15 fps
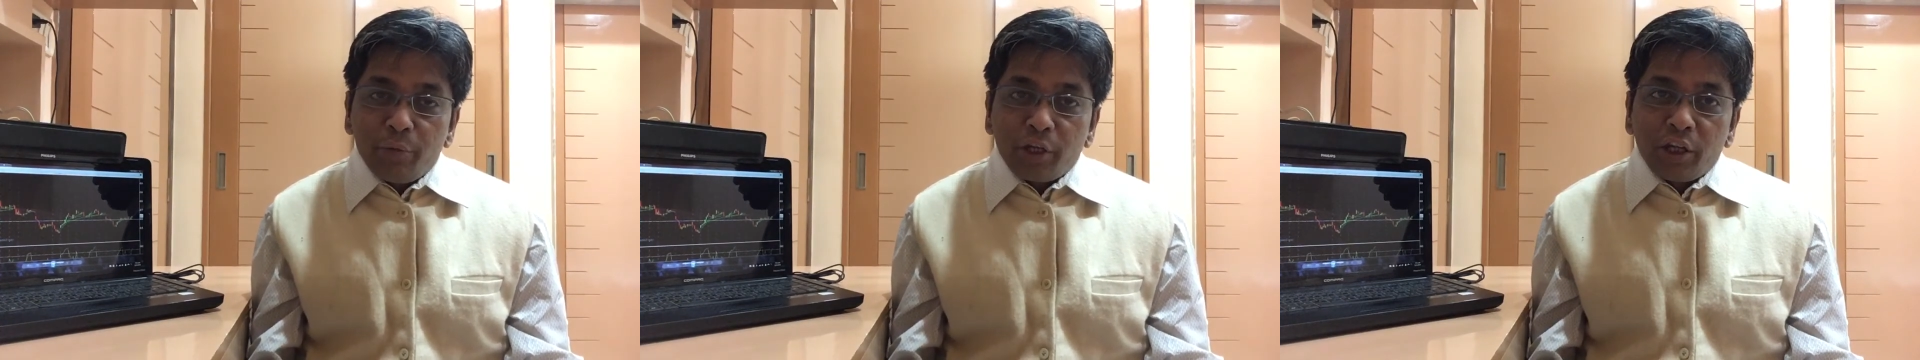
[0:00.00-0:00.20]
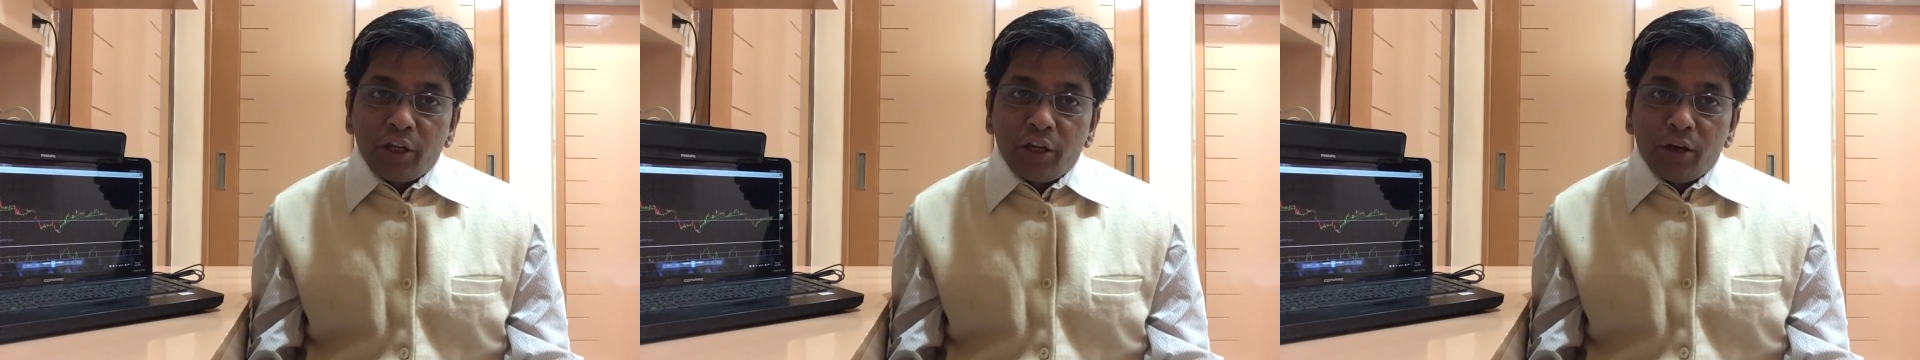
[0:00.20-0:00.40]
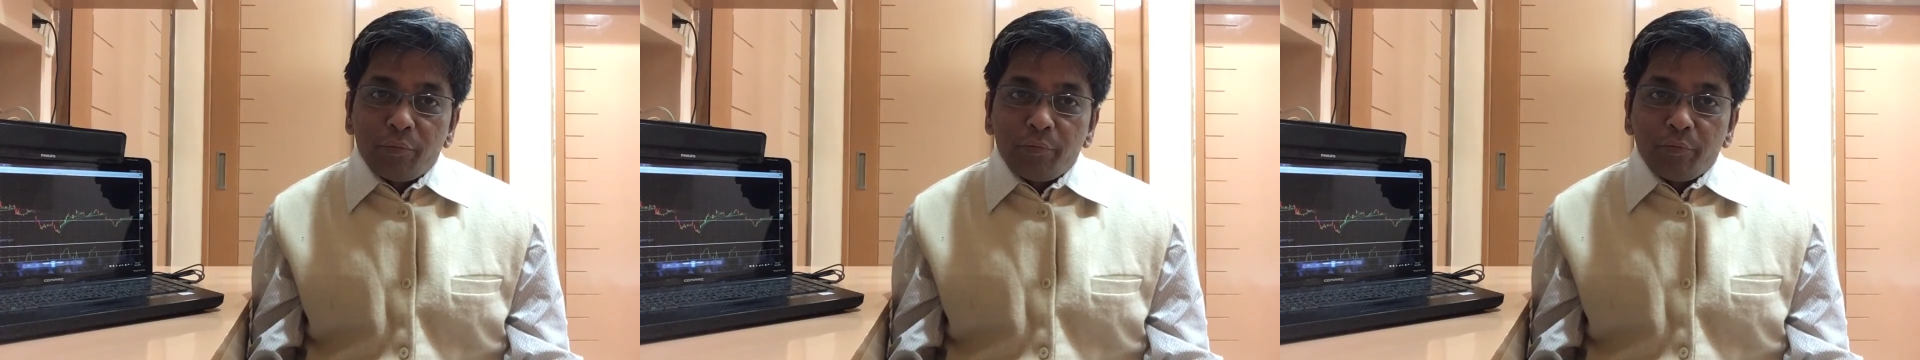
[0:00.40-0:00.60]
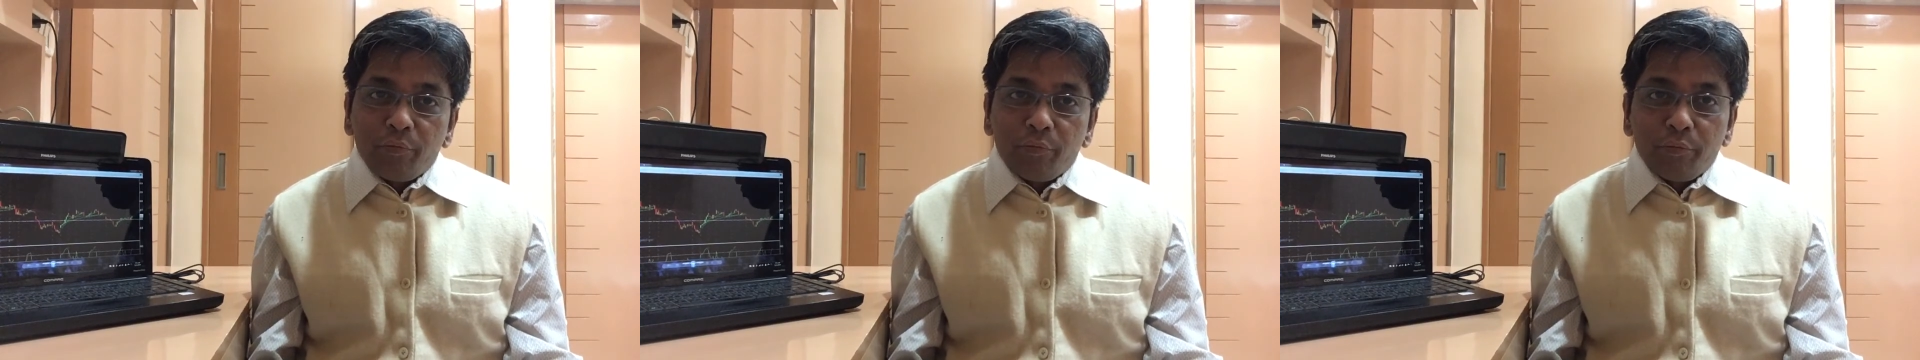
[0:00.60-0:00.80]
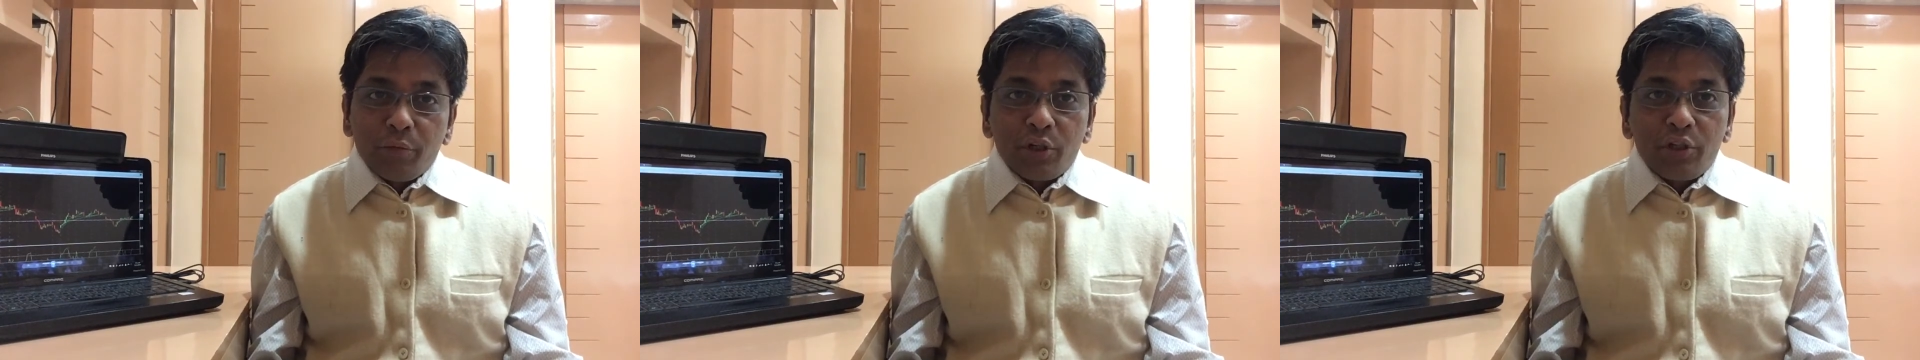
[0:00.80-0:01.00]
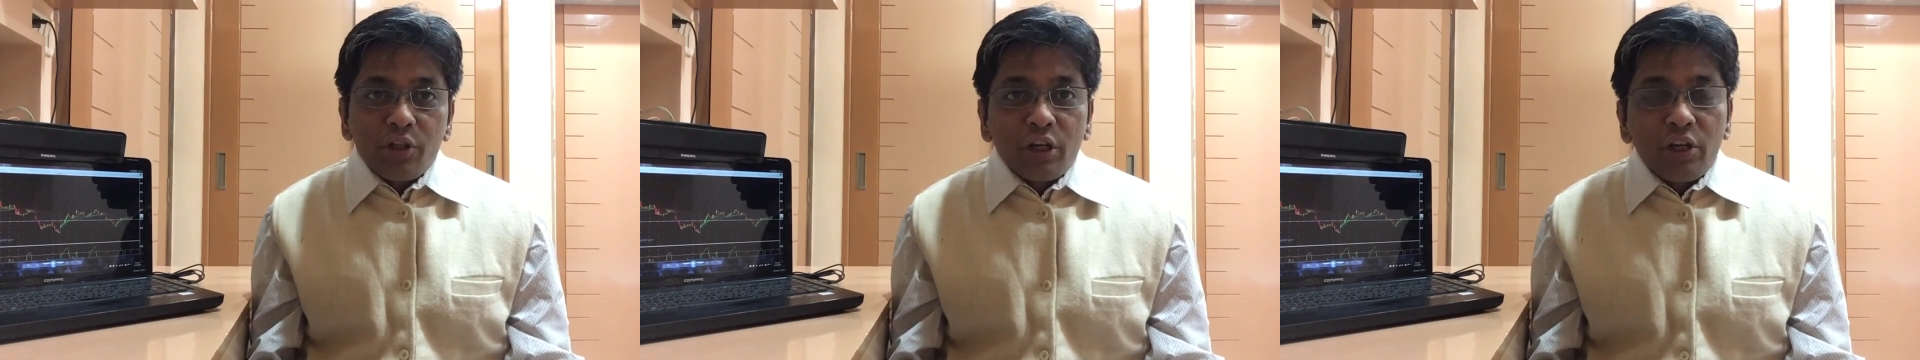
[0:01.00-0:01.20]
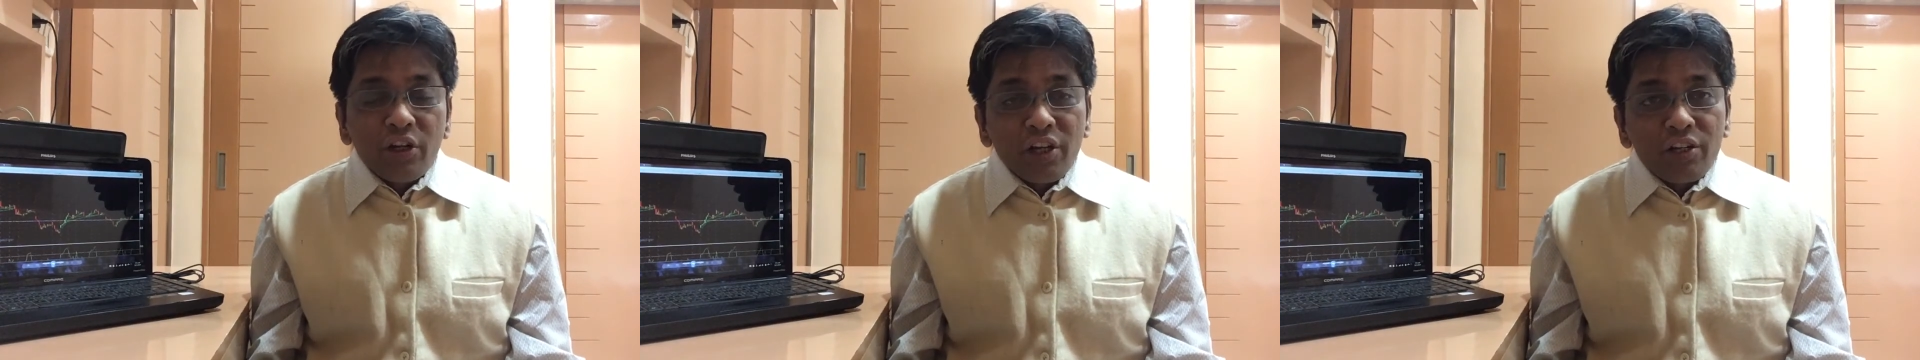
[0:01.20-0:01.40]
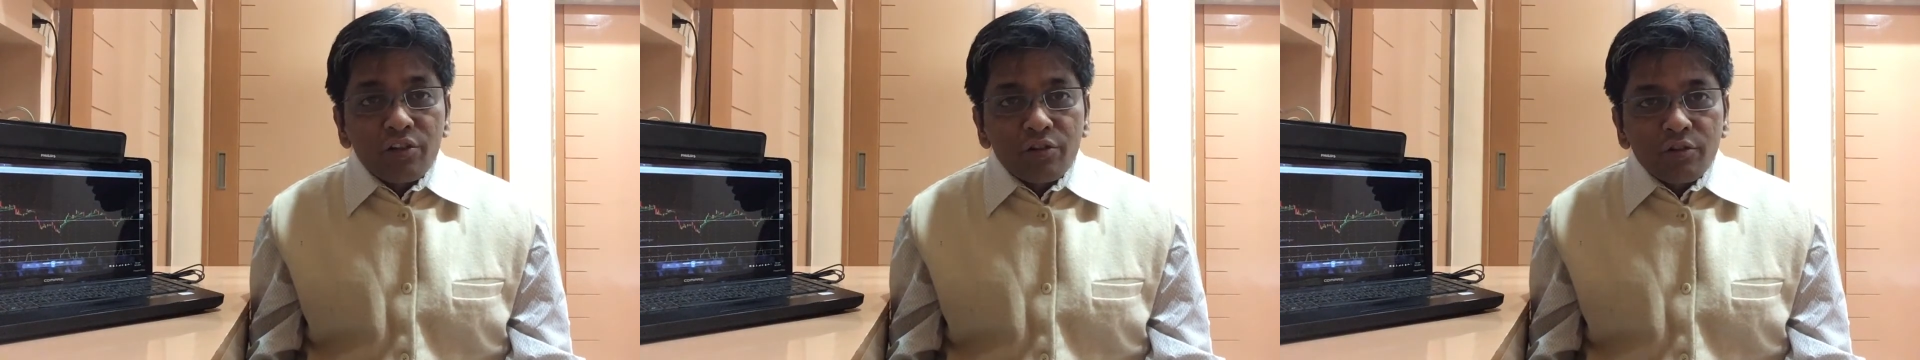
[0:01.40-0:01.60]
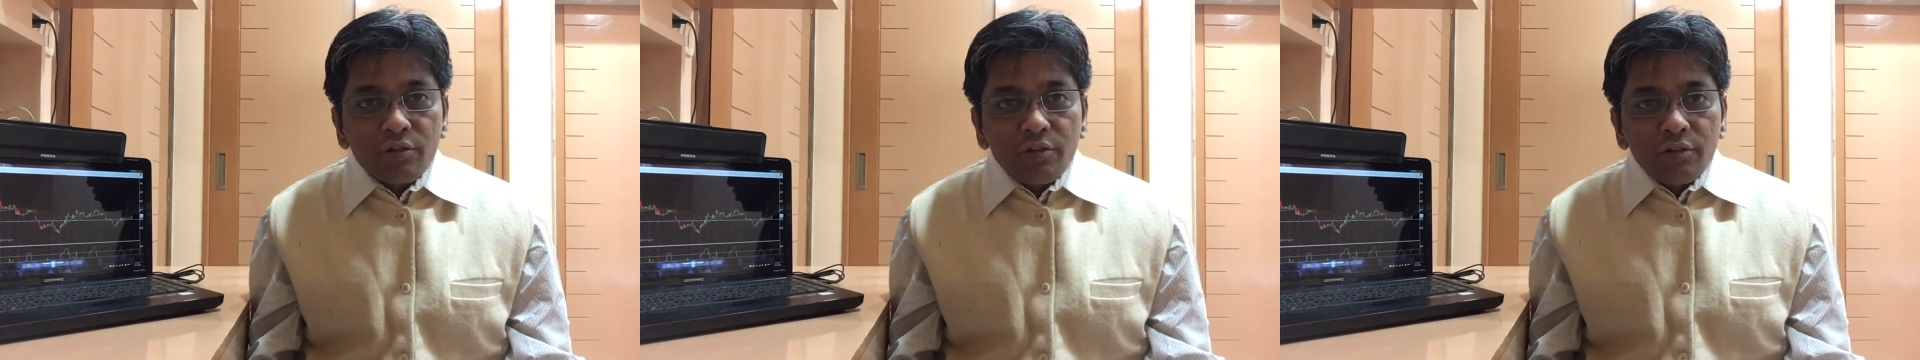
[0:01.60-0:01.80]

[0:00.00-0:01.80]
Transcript: picking up, but the great